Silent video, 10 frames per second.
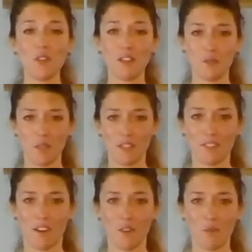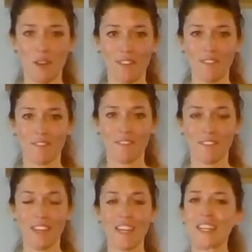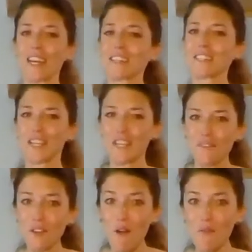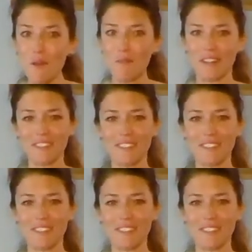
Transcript: things we get started with. Yes, even our wee ones